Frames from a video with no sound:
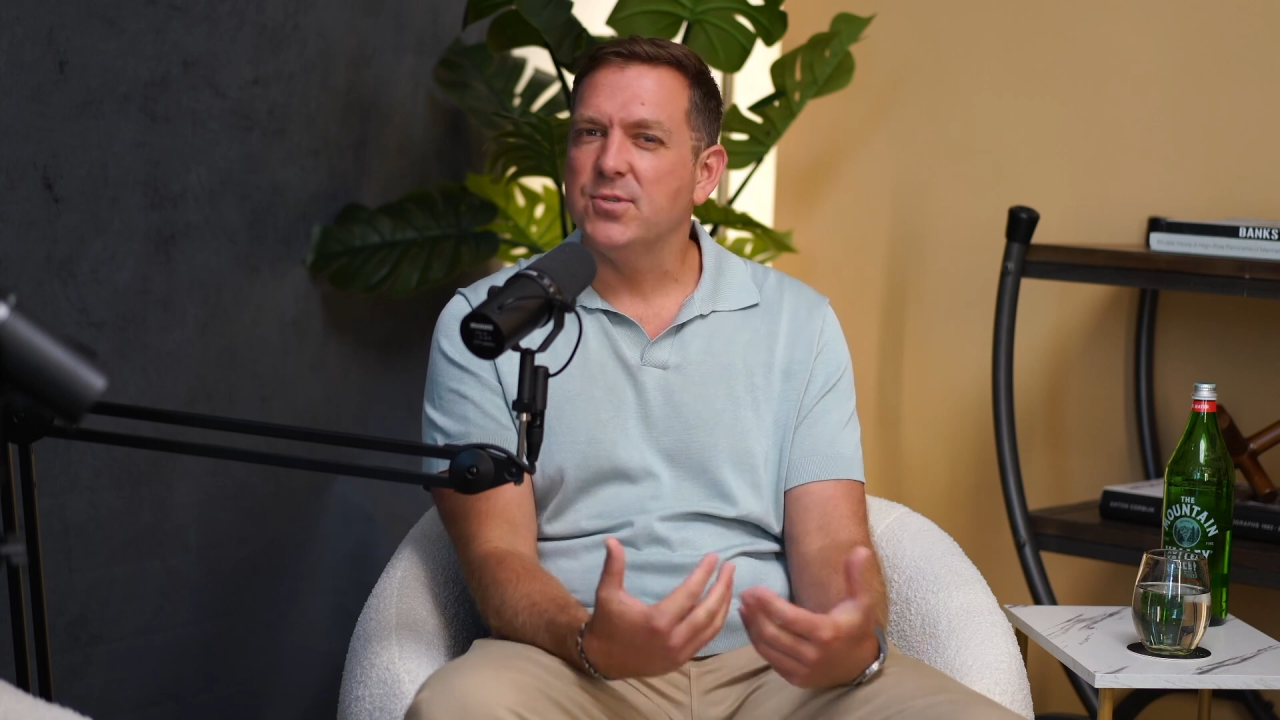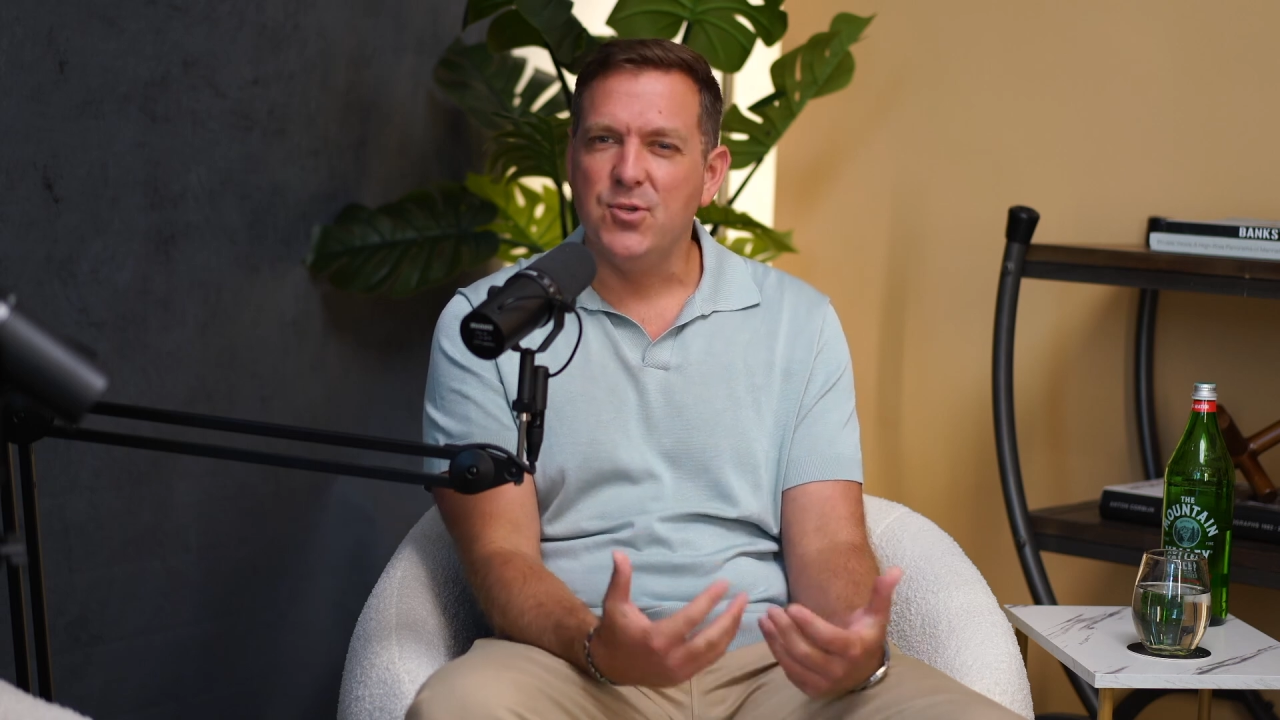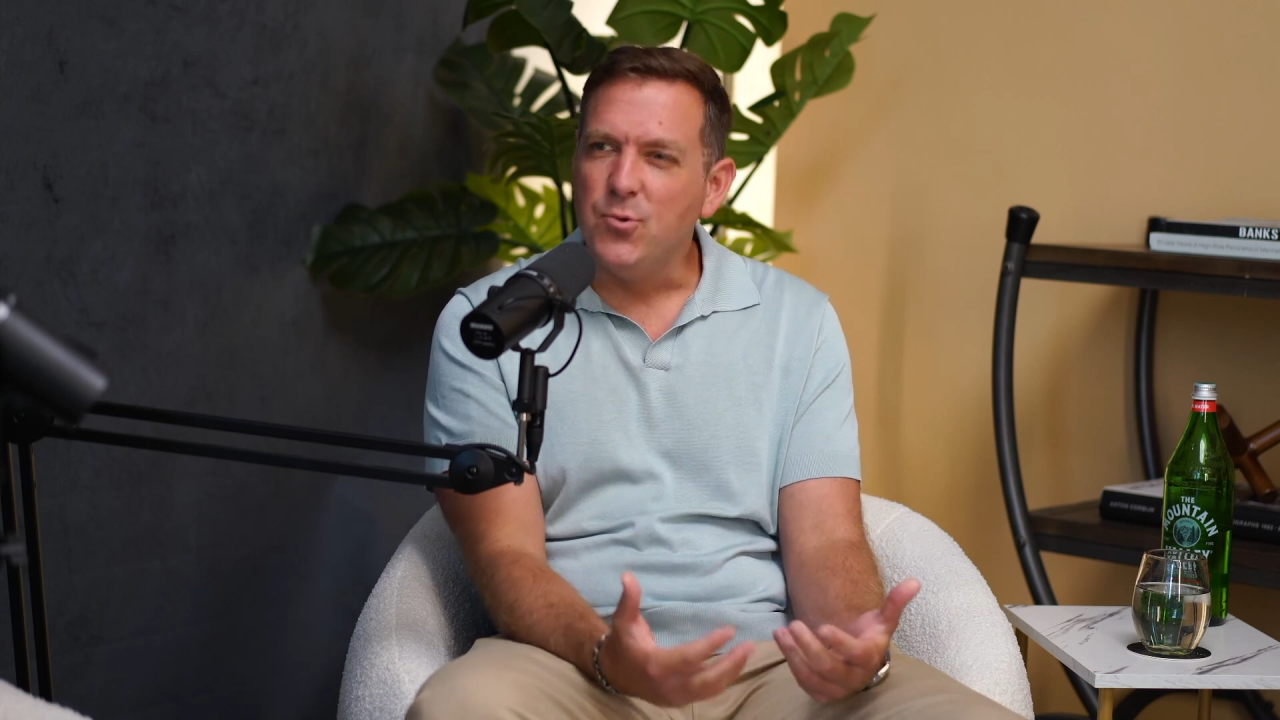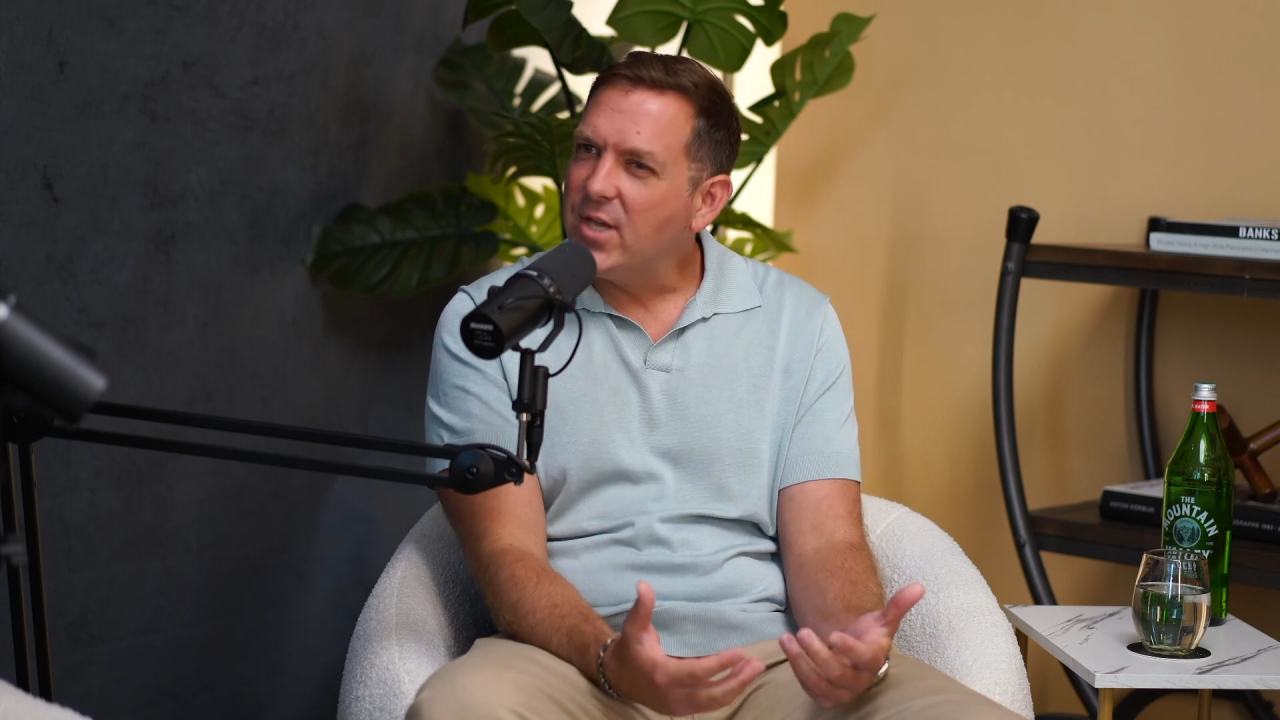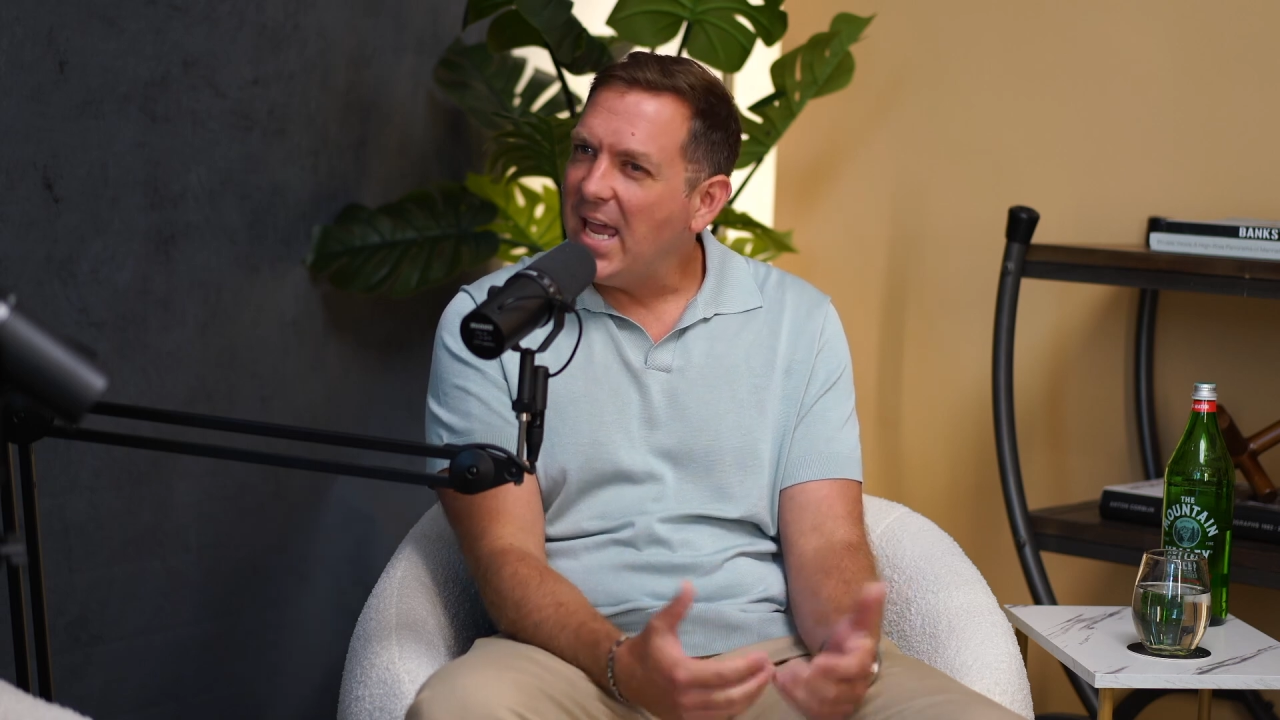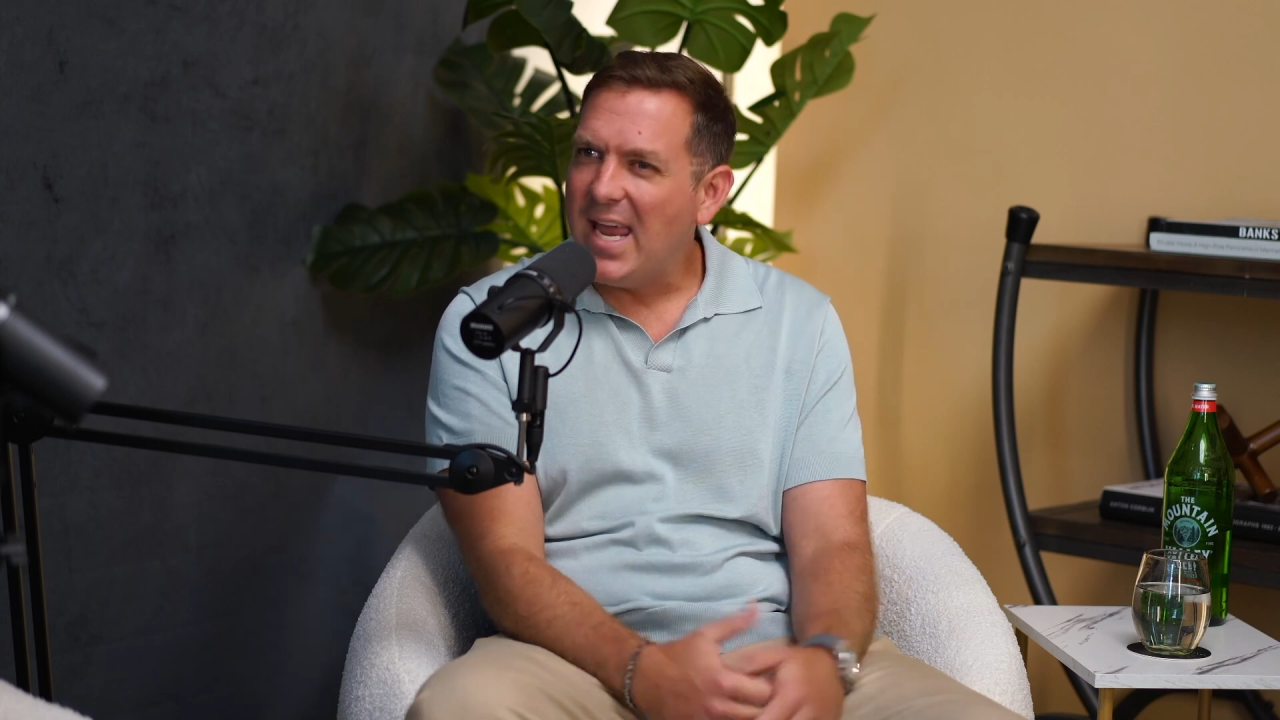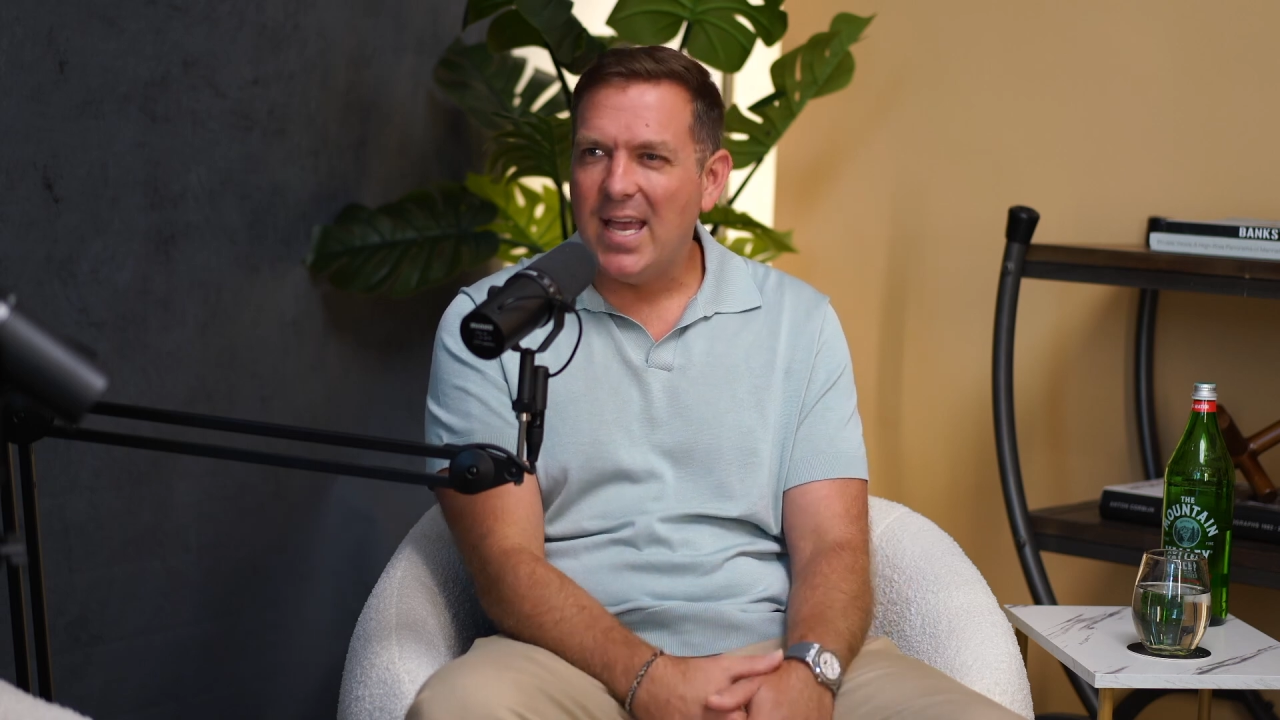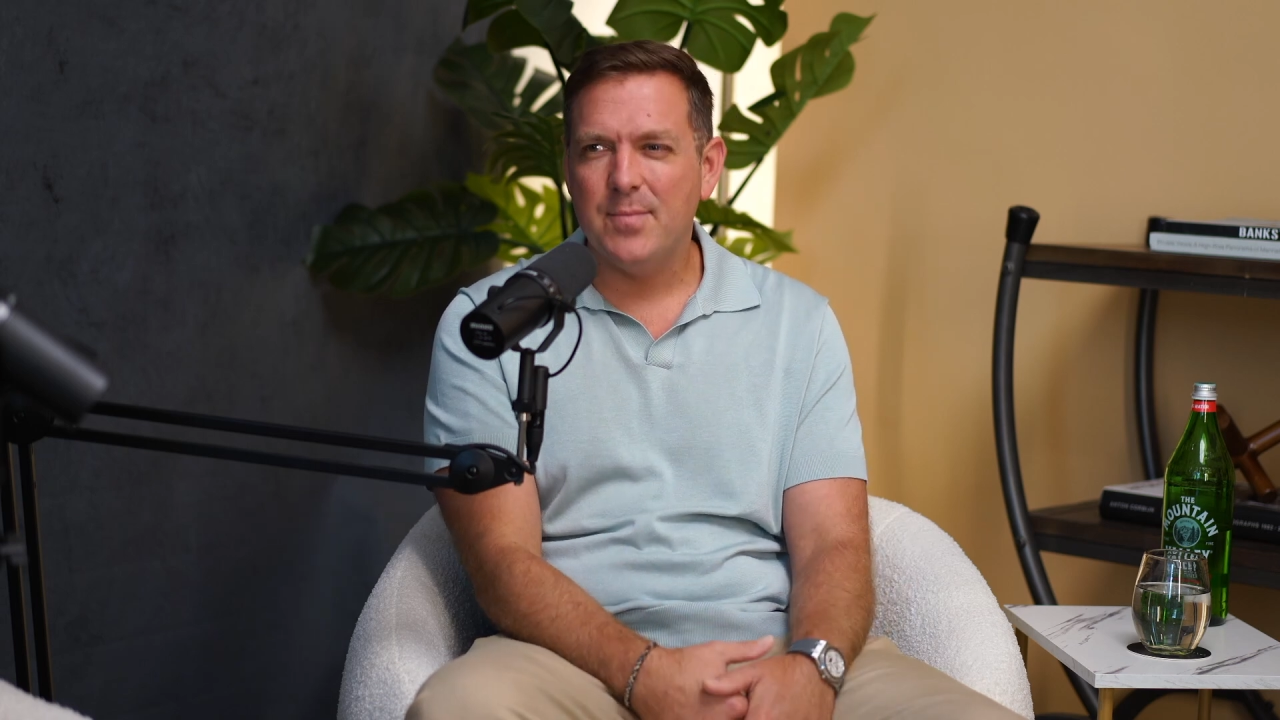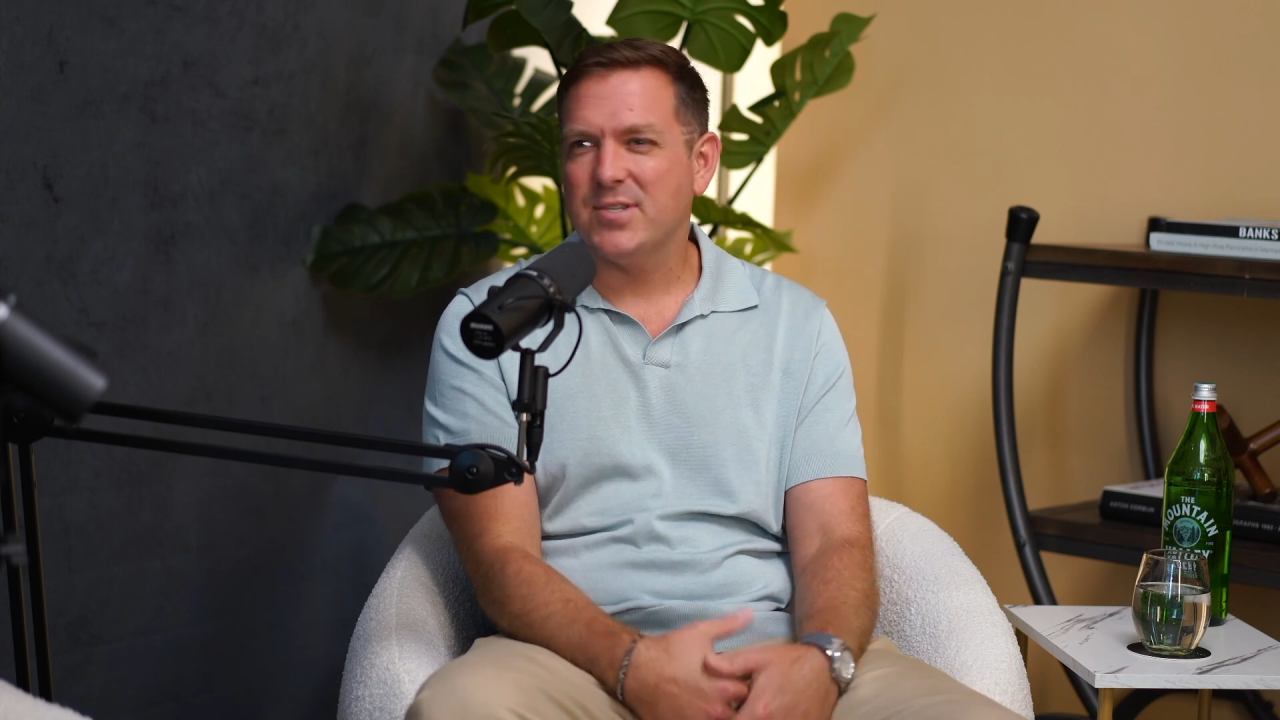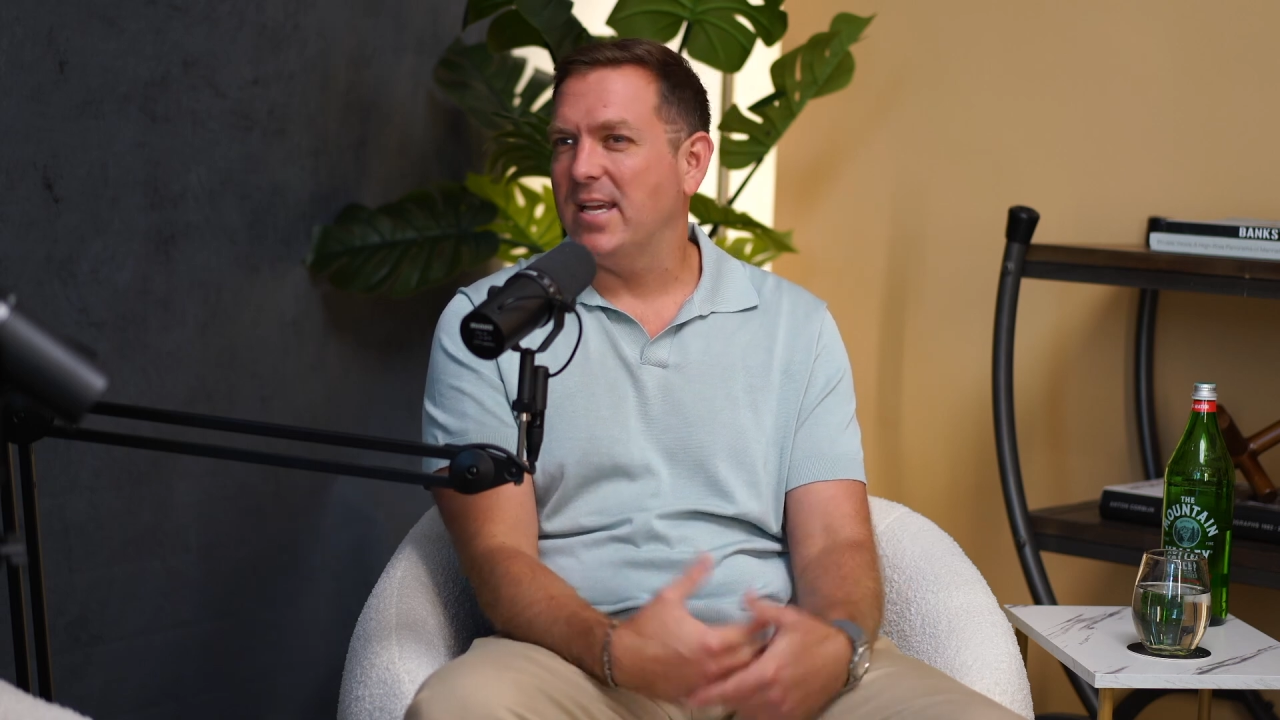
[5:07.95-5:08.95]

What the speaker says: youth camps,